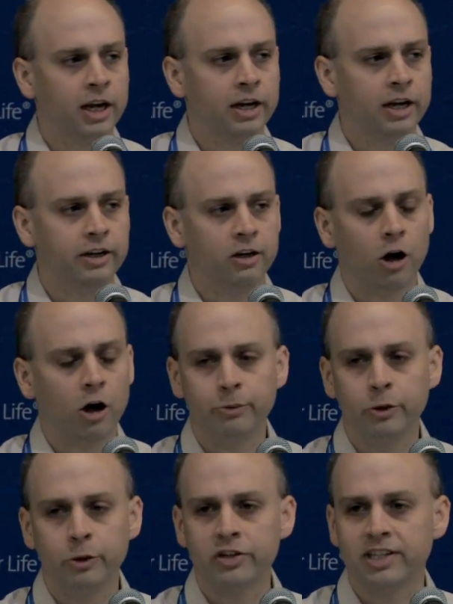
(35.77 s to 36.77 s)
And in
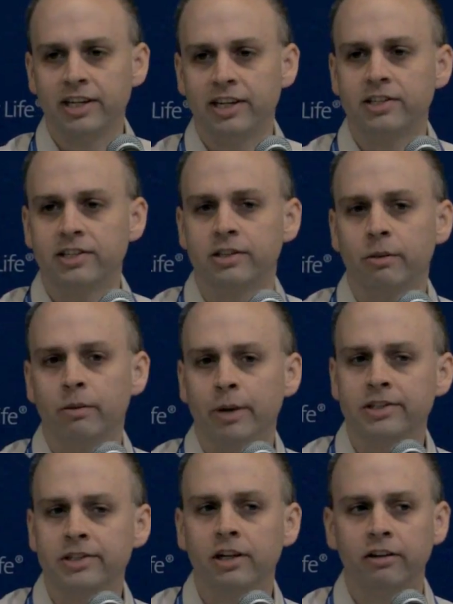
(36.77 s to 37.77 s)
autoimmune disease,
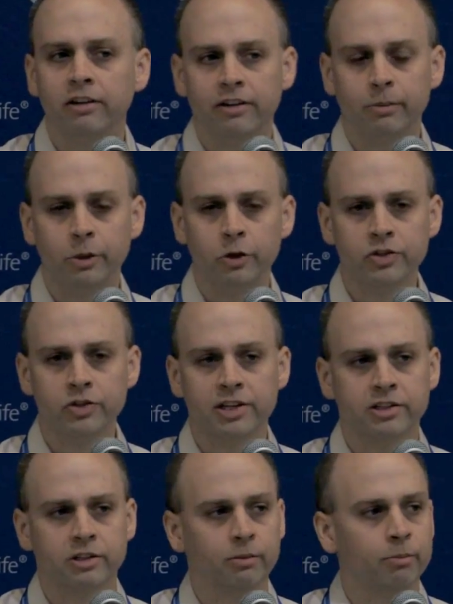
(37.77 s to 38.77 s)
basically the immune
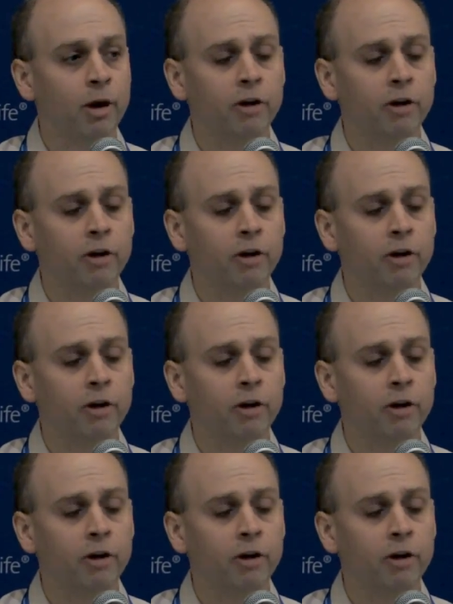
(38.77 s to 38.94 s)
system